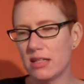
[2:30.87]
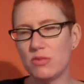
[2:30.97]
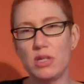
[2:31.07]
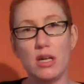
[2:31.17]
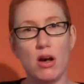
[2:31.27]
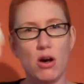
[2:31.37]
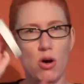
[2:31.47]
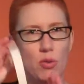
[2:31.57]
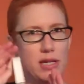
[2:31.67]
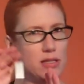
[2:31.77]
Because we
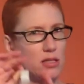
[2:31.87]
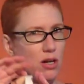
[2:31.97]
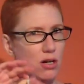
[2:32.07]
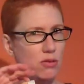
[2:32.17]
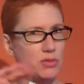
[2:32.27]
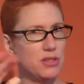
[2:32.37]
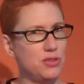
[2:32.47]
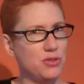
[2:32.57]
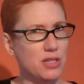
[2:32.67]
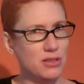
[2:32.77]
always start with
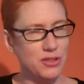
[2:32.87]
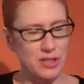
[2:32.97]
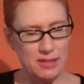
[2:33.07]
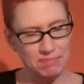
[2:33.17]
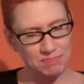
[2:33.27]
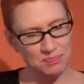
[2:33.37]
student learning.